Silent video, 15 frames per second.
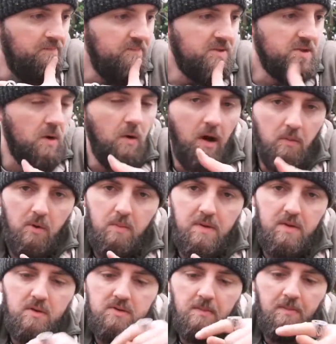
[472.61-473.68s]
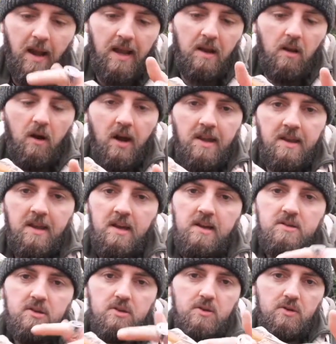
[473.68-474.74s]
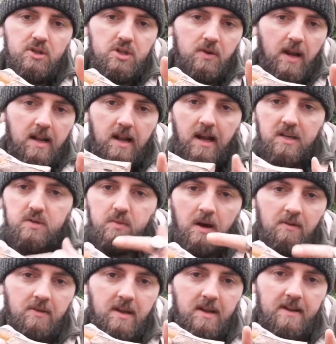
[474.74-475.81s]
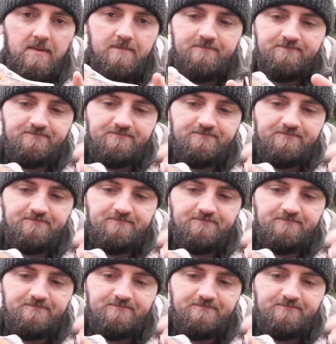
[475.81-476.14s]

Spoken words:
So I will be using bank line to do a straight lash round here